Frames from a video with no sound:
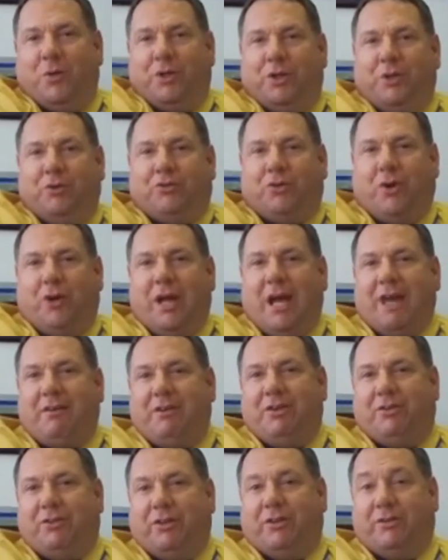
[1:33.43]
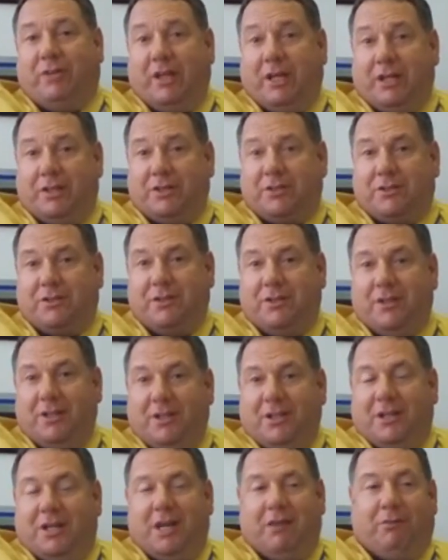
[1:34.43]
when you start having success,
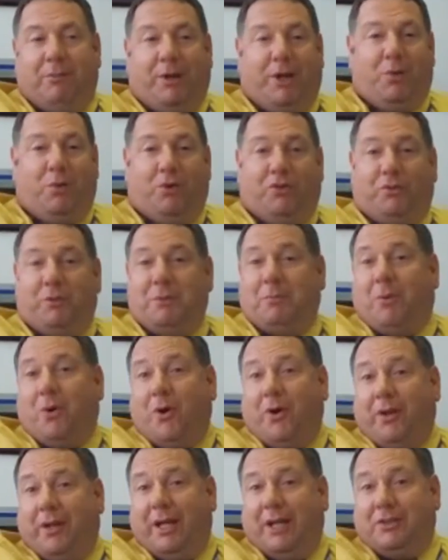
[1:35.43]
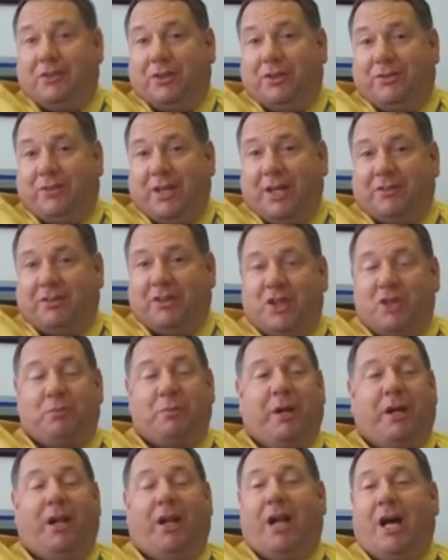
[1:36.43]
everybody wants to be part of that success. And it's
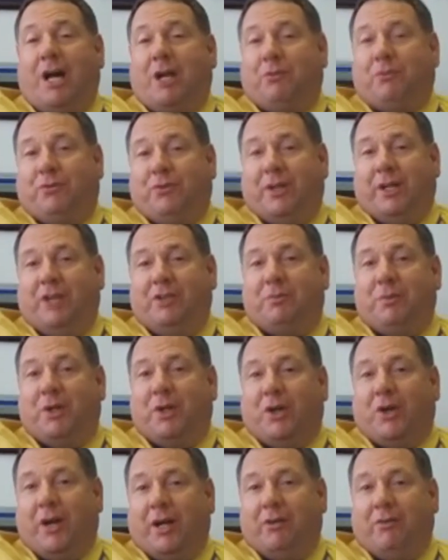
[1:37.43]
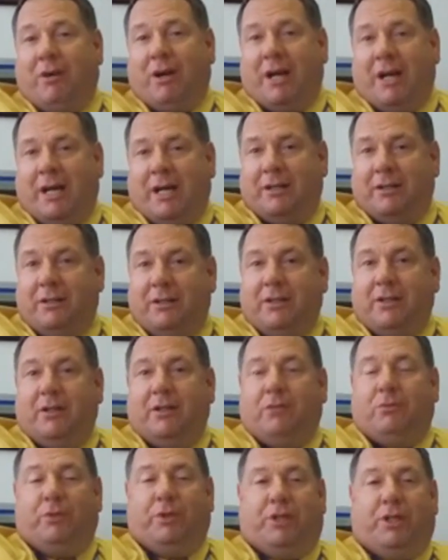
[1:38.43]
been a lot of fun. It's been a great ride
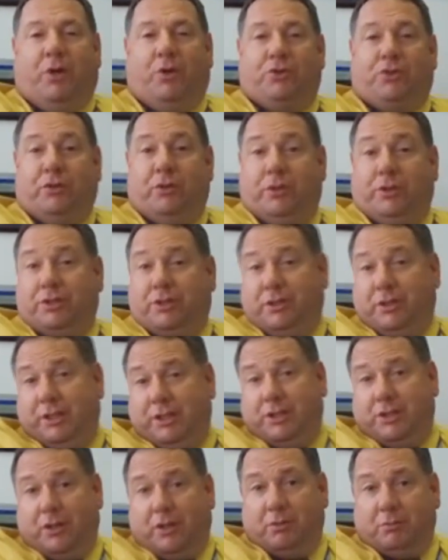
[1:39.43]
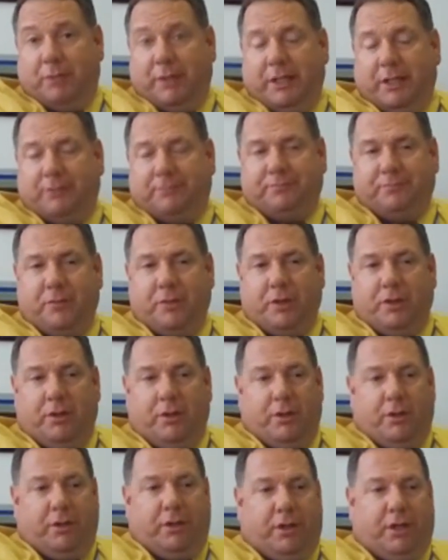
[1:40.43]
with Coach Lucas and these young men.
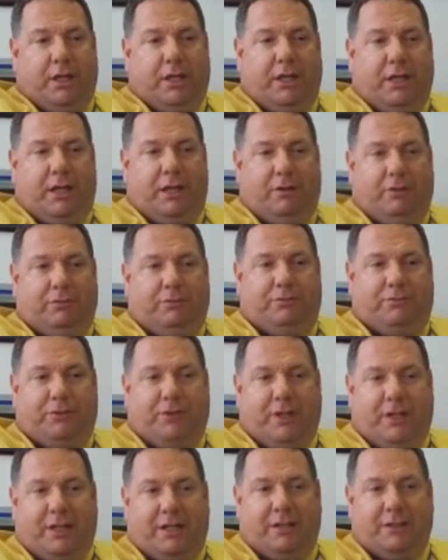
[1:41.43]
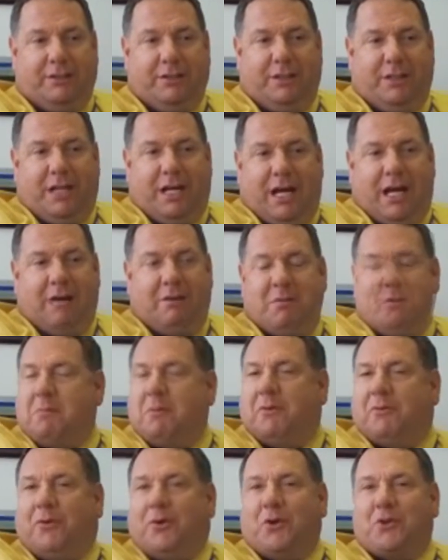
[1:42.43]
They have, I
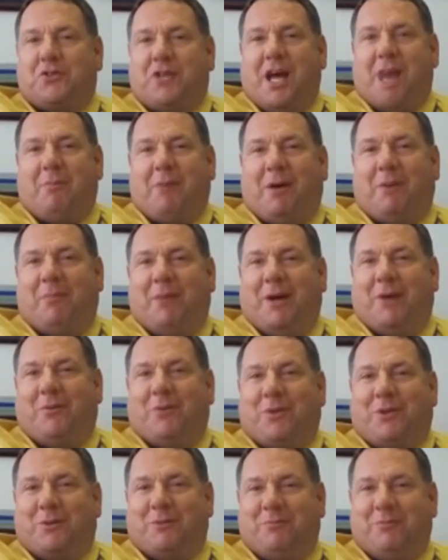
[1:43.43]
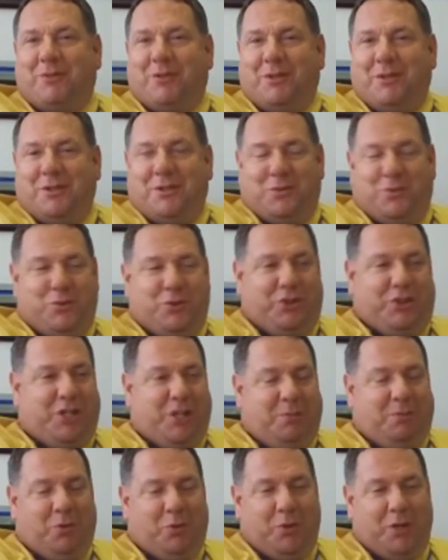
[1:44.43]
remember the first time I met with them was a
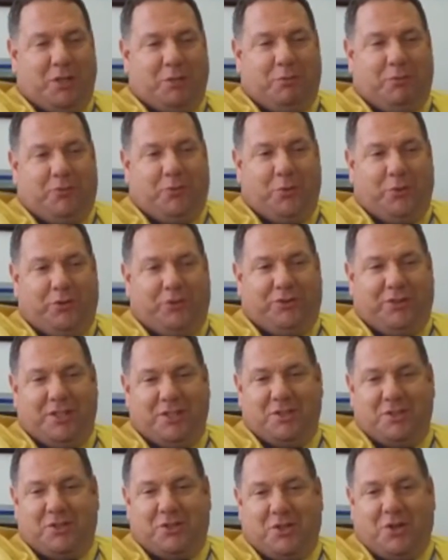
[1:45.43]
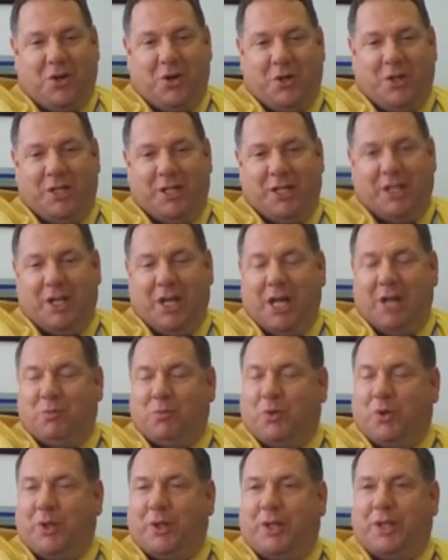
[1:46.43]
couple of weeks before the season started.
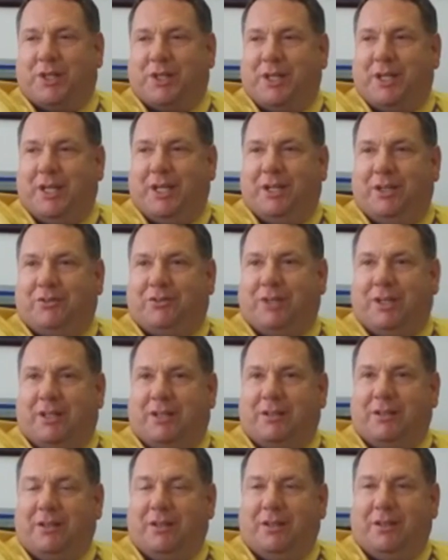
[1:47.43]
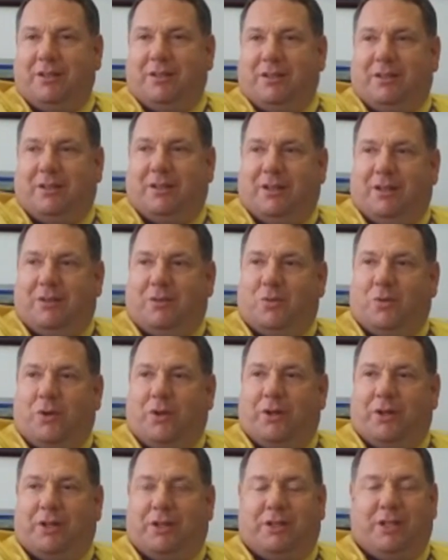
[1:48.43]
And one of the things that
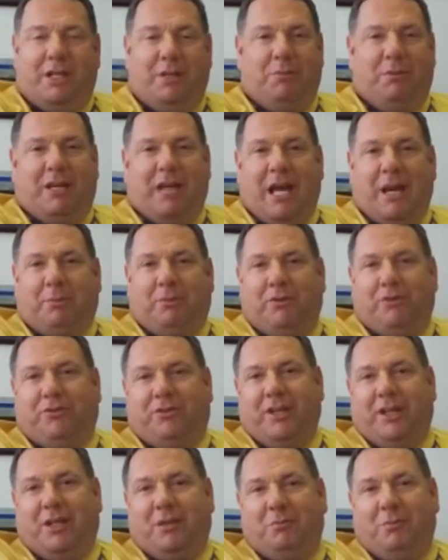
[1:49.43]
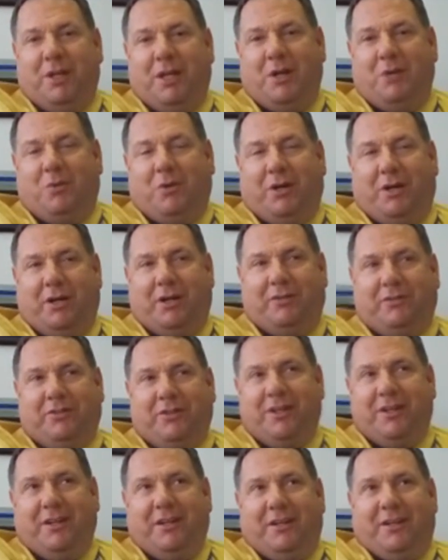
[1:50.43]
one of the team captains said to me
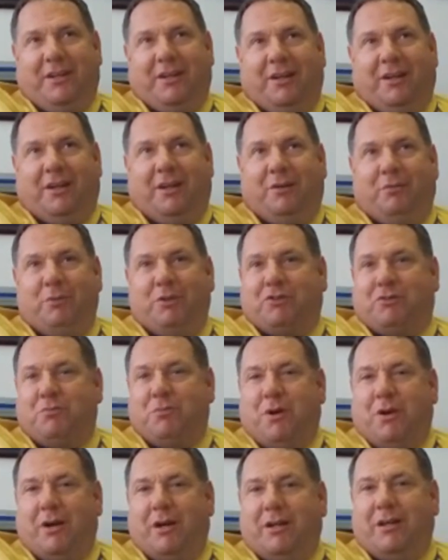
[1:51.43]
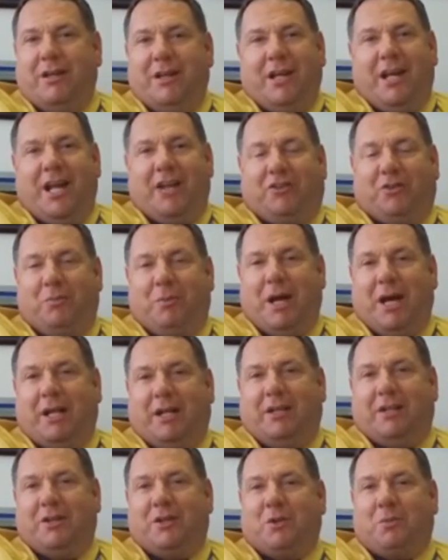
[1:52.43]
was, Mr. Murray, it's
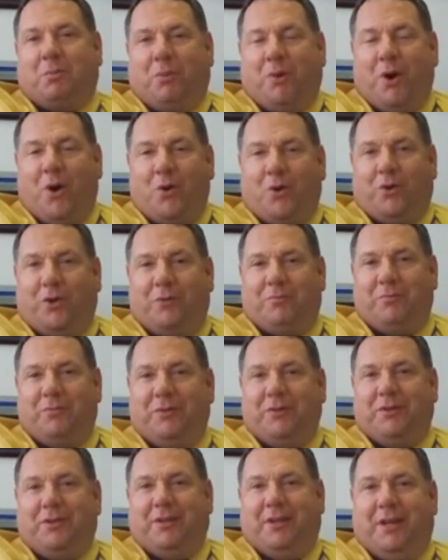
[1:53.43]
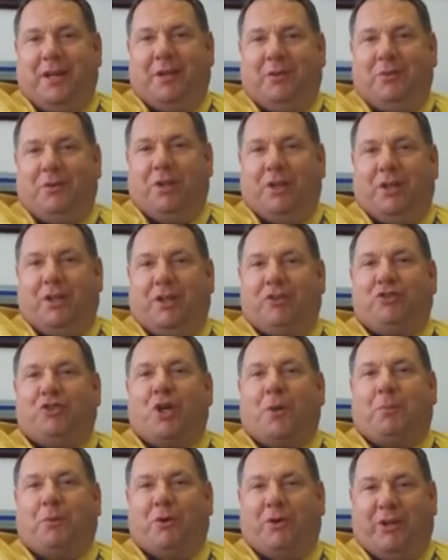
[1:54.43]
about the program and
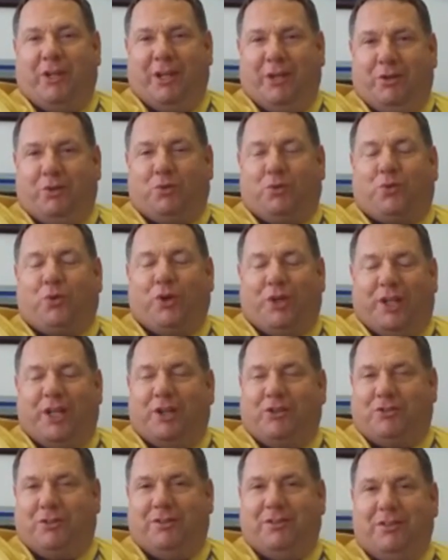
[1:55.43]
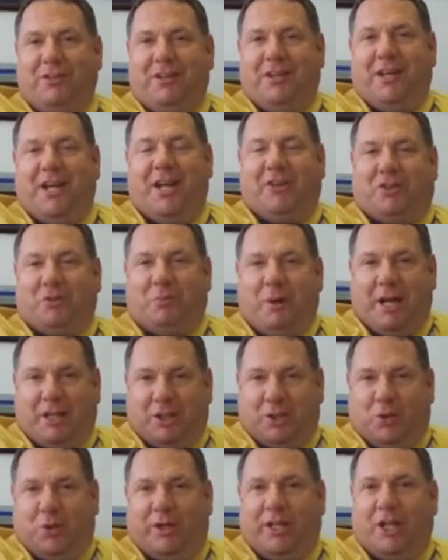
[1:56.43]
jumper tradition. It's
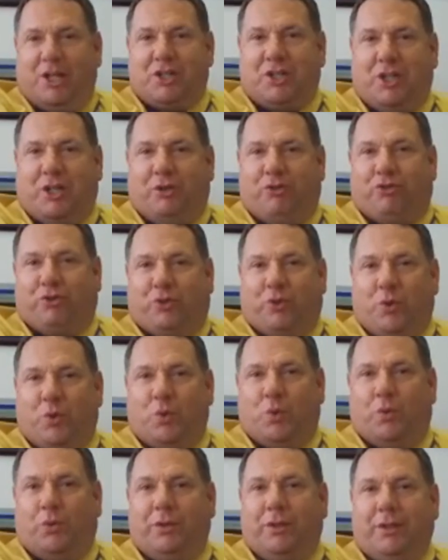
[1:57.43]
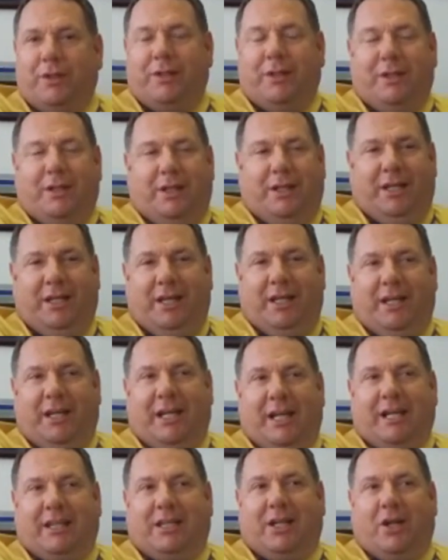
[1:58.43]
about the tradition of the school.
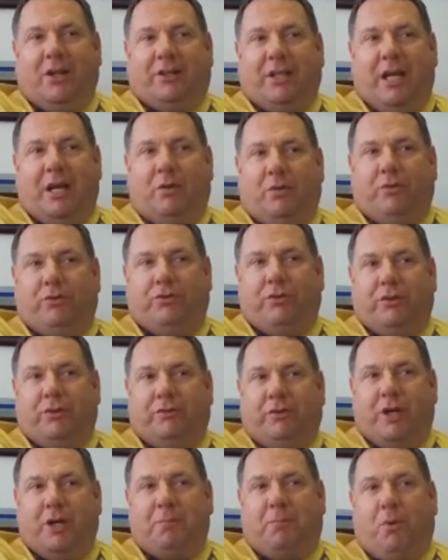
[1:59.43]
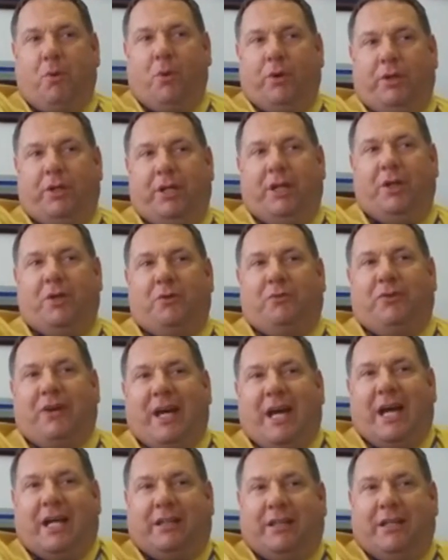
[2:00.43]
And I thought that was very poignant in the
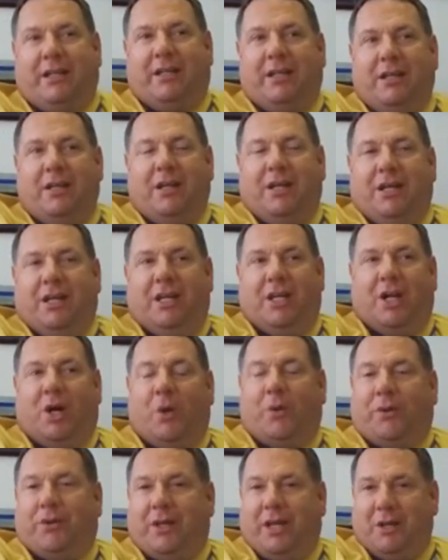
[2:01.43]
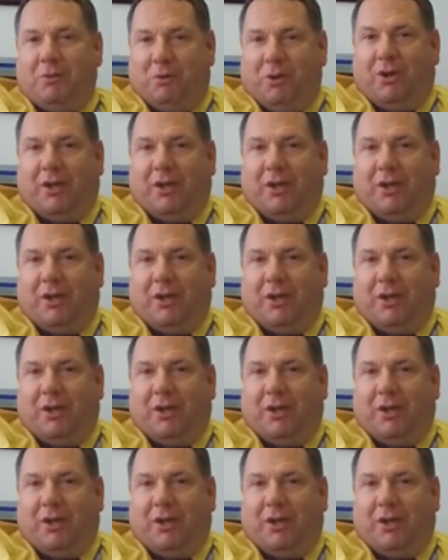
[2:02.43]
fact that, you know, they